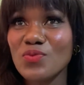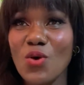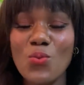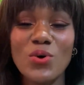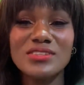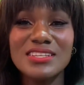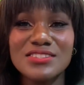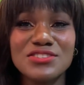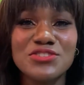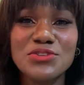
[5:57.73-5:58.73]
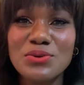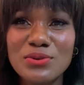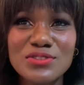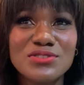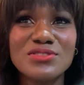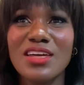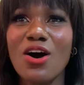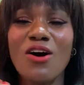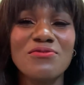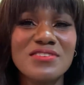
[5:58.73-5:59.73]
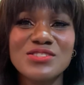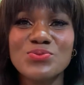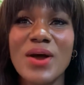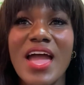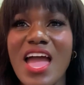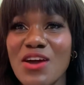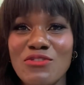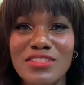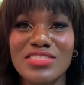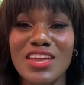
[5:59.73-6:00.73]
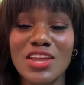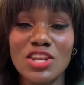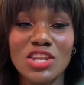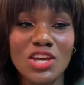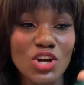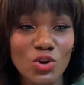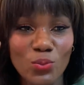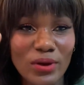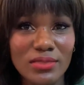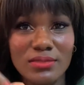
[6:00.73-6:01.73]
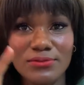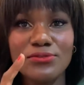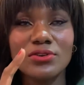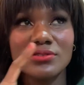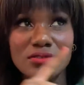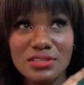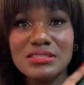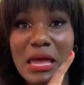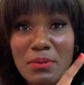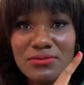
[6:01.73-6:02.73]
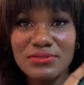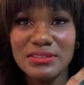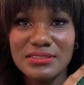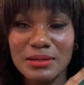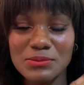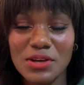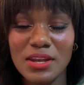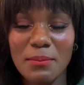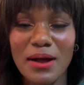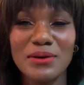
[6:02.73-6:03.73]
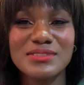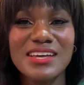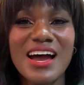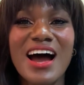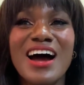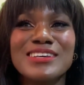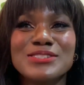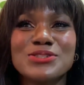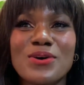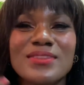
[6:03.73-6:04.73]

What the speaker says: what the suits, the office wear everything with foot, this type of foot I'm talking about. So